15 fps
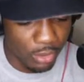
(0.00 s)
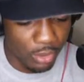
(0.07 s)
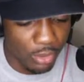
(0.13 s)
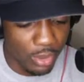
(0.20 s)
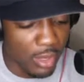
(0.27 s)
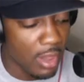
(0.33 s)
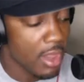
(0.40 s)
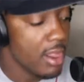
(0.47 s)
do
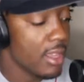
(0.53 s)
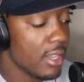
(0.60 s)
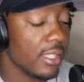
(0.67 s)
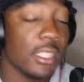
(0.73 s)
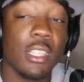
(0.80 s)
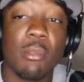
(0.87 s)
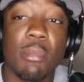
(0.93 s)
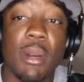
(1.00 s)
that. Does
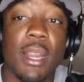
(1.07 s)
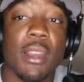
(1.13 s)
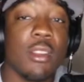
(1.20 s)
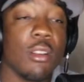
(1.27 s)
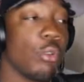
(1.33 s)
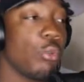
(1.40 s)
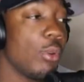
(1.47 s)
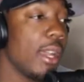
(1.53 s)
anybody
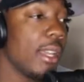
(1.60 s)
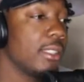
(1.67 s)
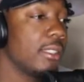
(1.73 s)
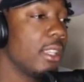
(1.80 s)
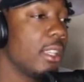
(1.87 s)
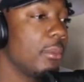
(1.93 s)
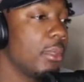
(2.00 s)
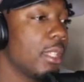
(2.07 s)
know why his
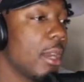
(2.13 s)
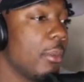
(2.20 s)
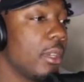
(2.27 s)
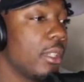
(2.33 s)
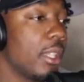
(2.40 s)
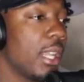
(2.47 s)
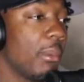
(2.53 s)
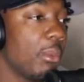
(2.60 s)
name is
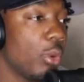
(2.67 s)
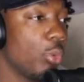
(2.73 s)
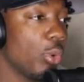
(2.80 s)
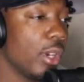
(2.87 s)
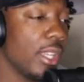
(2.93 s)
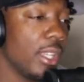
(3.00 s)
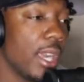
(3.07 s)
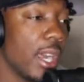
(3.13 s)
Abracadabra or where
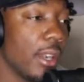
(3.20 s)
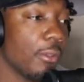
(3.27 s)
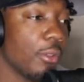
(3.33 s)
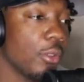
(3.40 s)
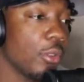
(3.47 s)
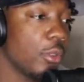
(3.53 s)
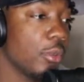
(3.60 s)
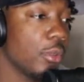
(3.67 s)
he got it
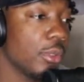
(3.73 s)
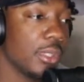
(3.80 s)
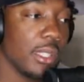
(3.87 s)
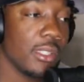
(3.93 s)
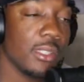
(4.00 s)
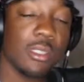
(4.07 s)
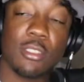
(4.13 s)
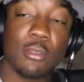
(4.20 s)
from? Is that
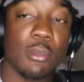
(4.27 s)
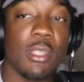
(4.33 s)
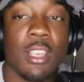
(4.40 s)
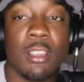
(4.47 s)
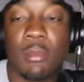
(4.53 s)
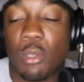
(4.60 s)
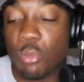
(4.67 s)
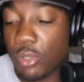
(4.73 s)
just something he
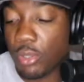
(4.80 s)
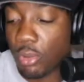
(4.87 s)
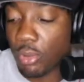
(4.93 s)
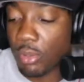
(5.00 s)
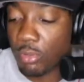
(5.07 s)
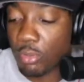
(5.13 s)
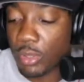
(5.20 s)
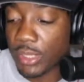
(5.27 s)
came up with, or
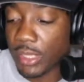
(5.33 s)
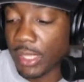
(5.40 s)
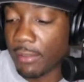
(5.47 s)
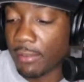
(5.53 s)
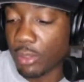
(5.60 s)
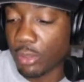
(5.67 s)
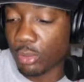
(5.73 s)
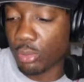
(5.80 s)
was it
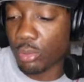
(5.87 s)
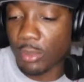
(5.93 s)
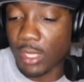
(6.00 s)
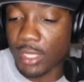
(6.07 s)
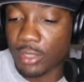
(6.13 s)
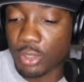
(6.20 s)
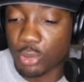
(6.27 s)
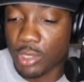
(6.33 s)
given to him
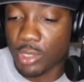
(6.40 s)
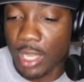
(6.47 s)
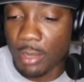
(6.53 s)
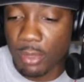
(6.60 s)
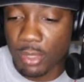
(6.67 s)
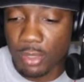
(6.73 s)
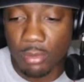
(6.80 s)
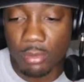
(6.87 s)
like a street name
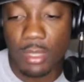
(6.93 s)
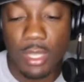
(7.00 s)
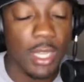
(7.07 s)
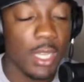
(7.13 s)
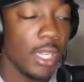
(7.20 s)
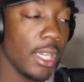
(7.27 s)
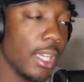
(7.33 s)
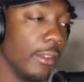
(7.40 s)
or something?
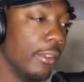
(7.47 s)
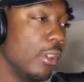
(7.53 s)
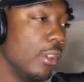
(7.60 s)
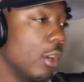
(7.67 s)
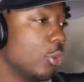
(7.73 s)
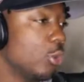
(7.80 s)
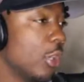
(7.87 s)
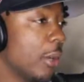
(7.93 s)
If you
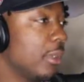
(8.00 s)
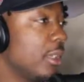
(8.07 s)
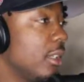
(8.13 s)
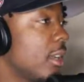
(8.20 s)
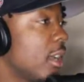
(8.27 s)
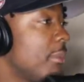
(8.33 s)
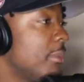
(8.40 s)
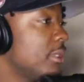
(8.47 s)
know, drop it in the
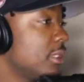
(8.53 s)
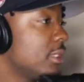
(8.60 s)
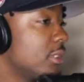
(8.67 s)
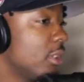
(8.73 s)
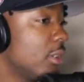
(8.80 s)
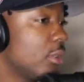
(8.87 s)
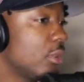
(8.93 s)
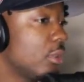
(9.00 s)
comments. Let's go.